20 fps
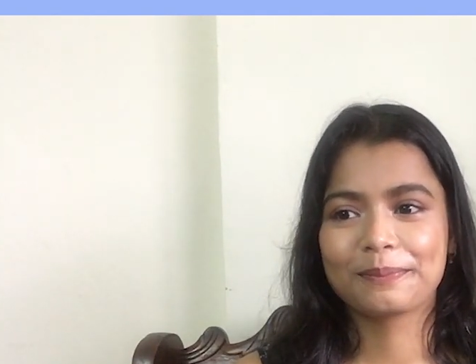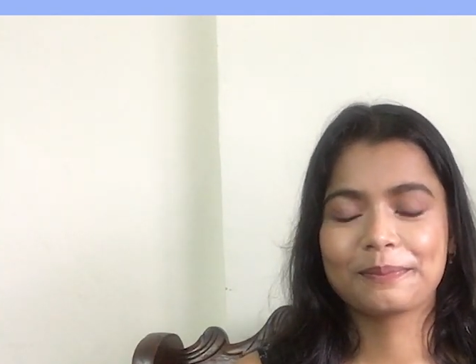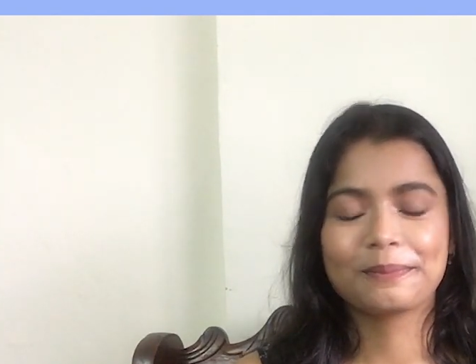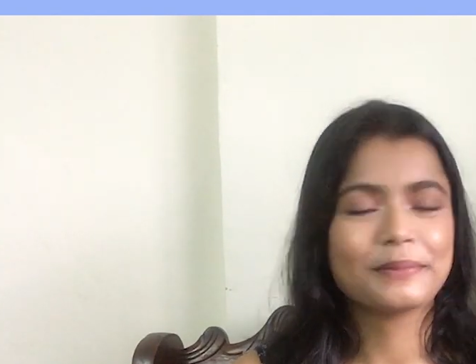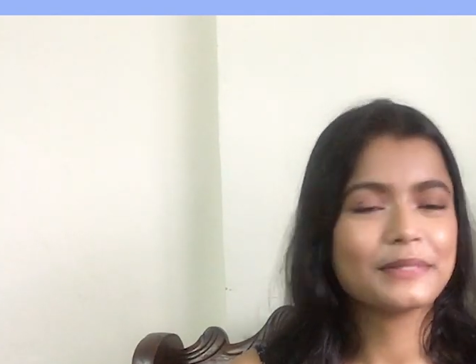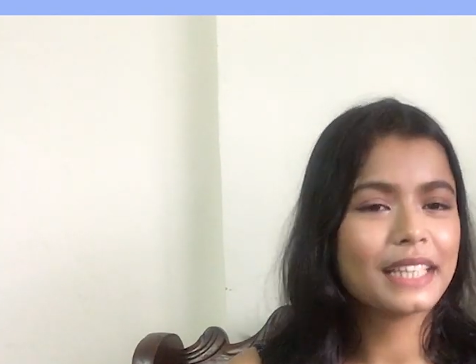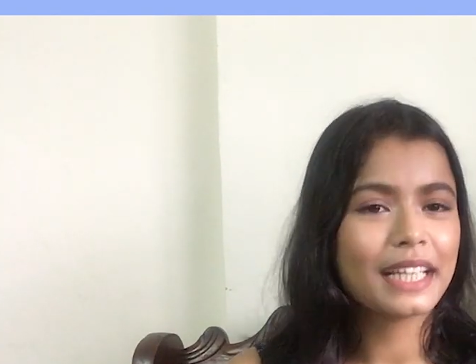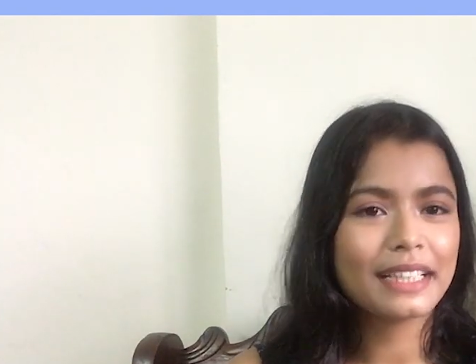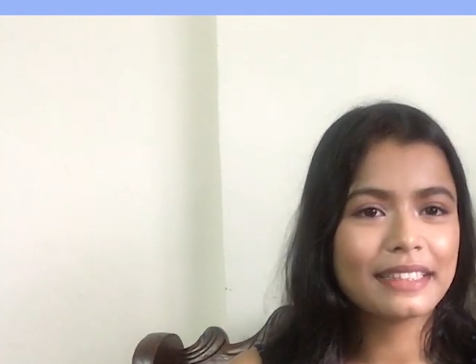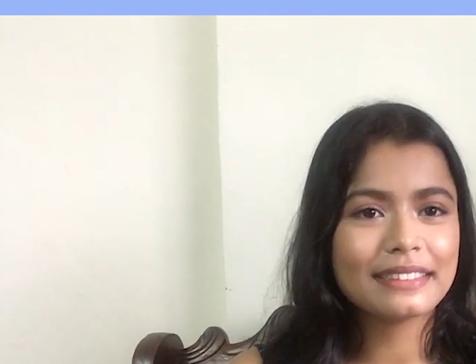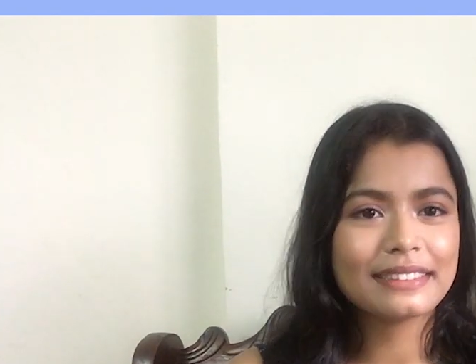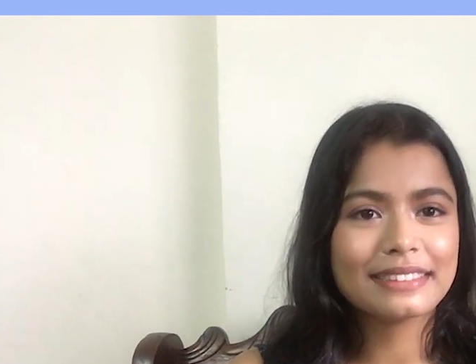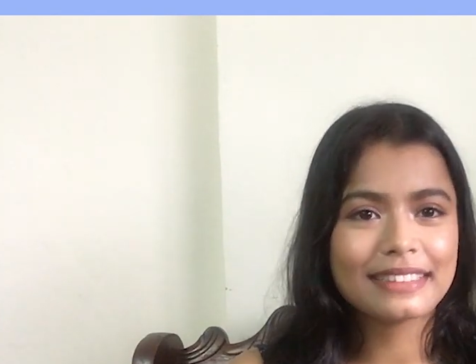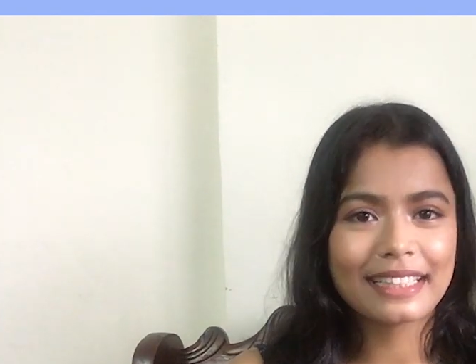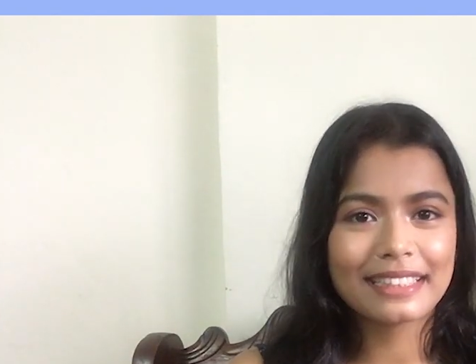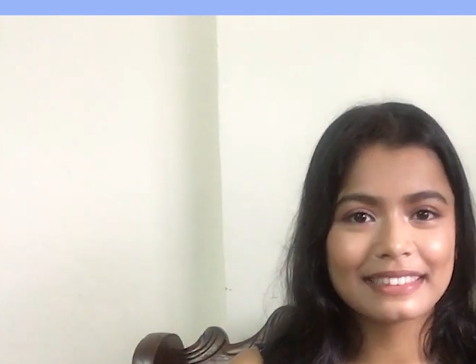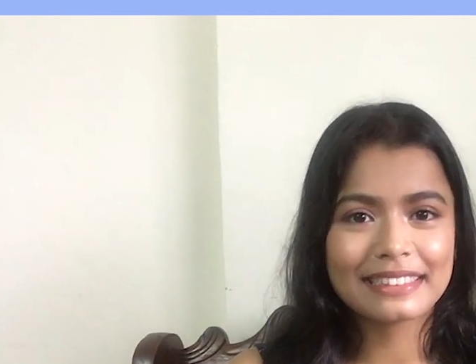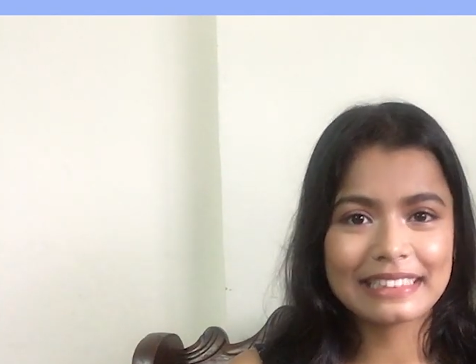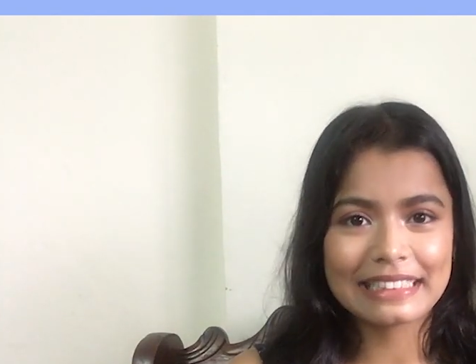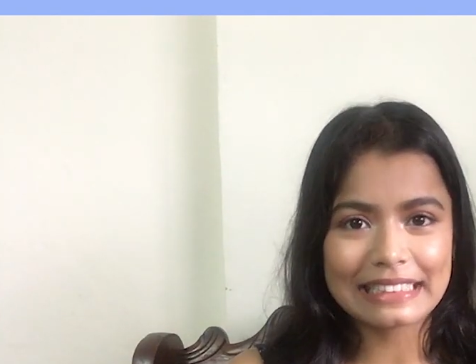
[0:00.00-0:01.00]
Yeah,
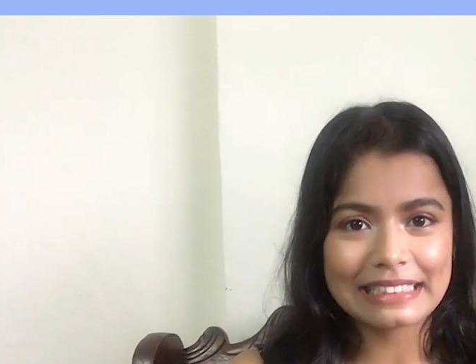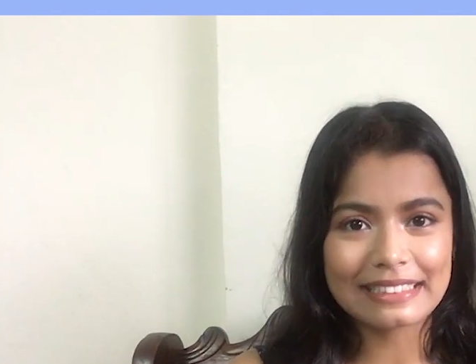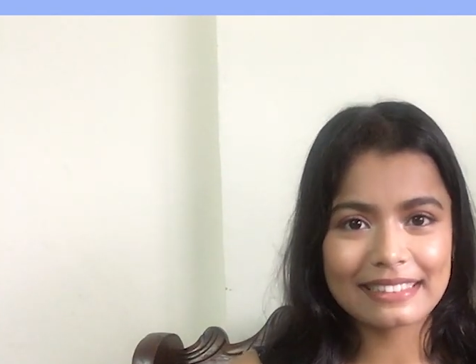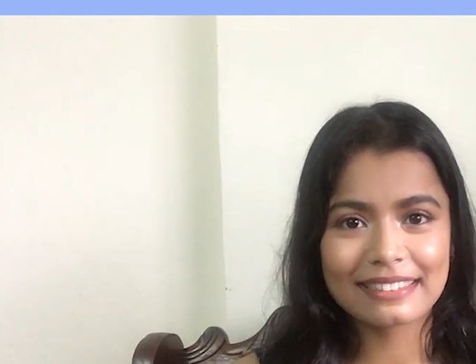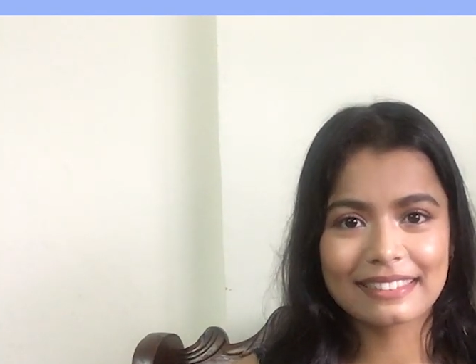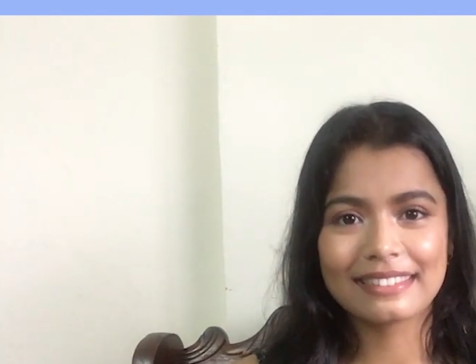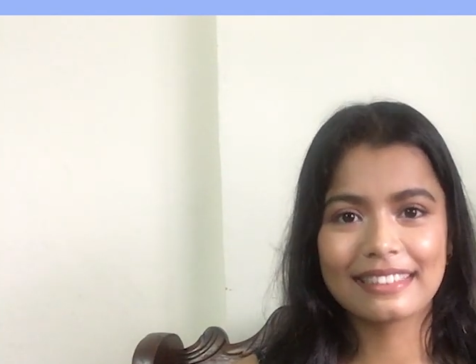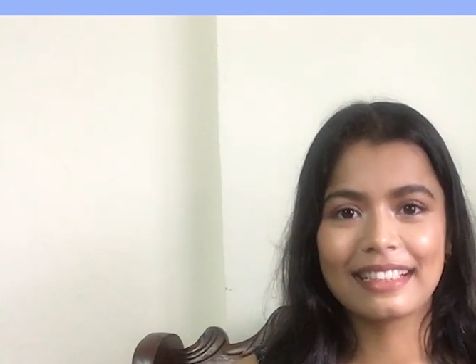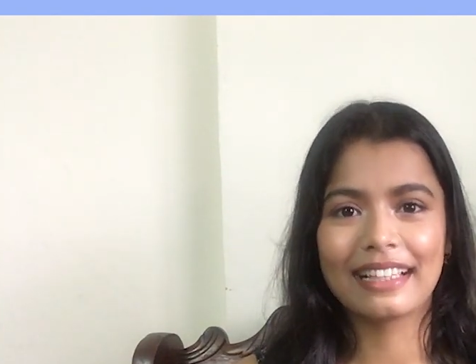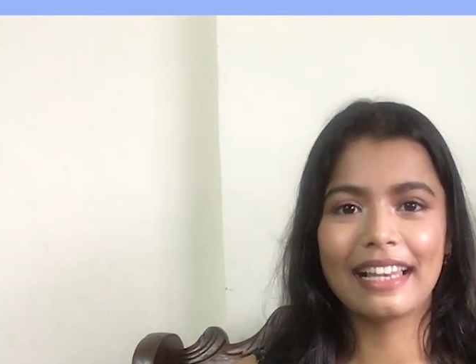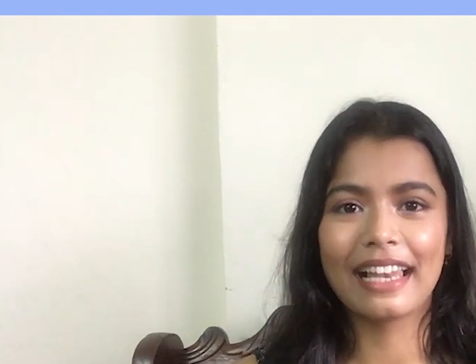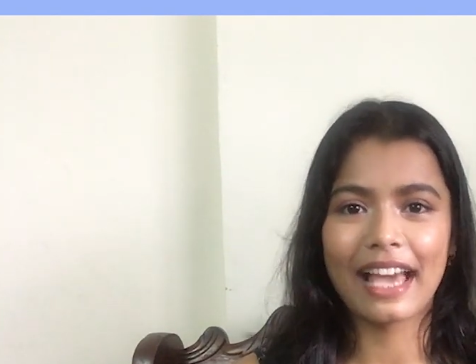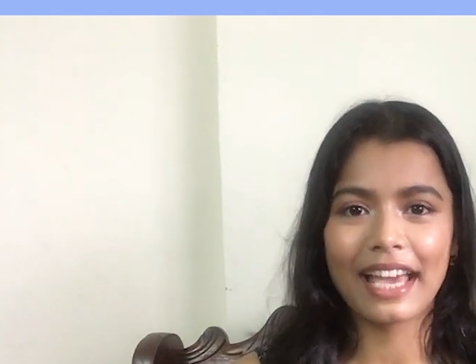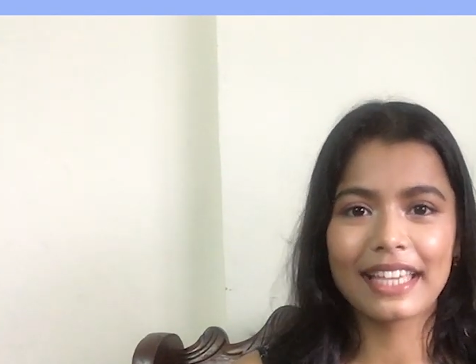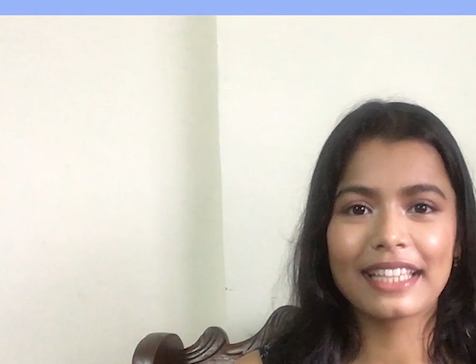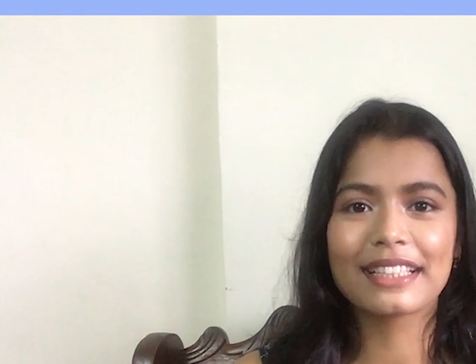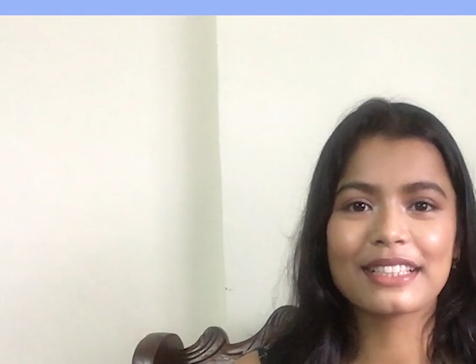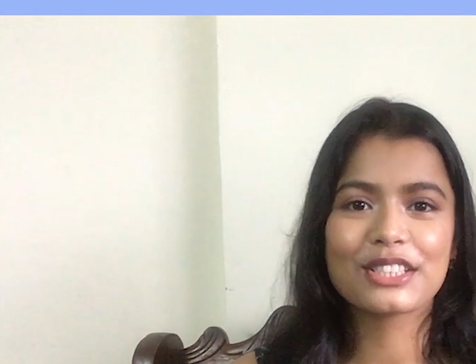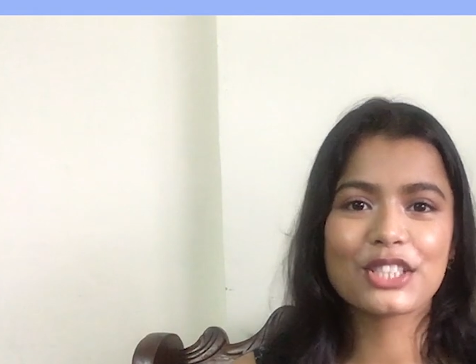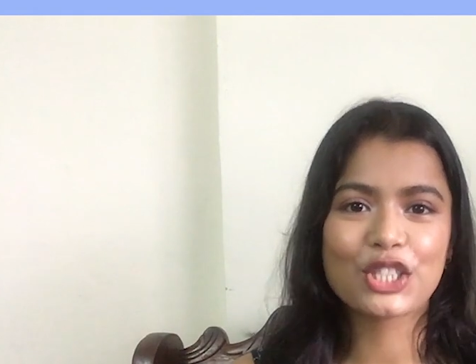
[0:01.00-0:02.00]
that's it. Like,